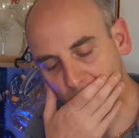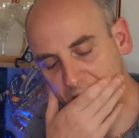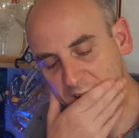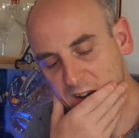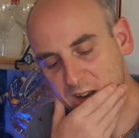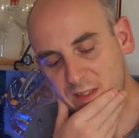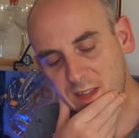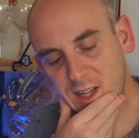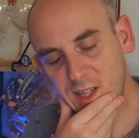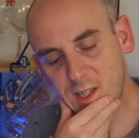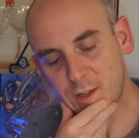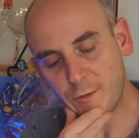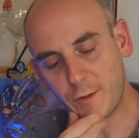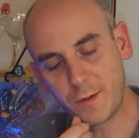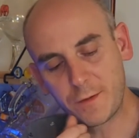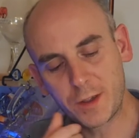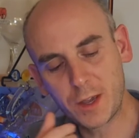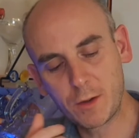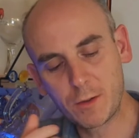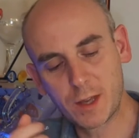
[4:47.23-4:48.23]
And I think to
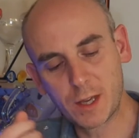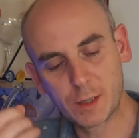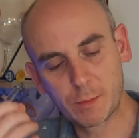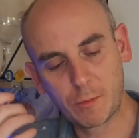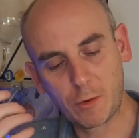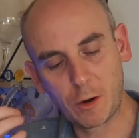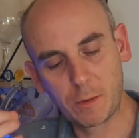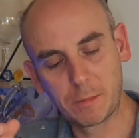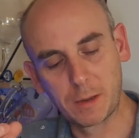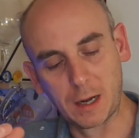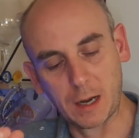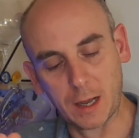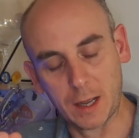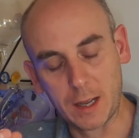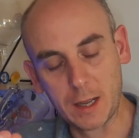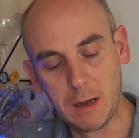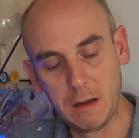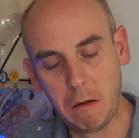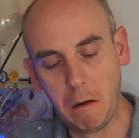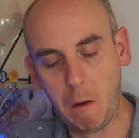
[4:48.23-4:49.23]
review this
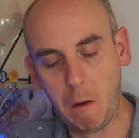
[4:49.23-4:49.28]
properly,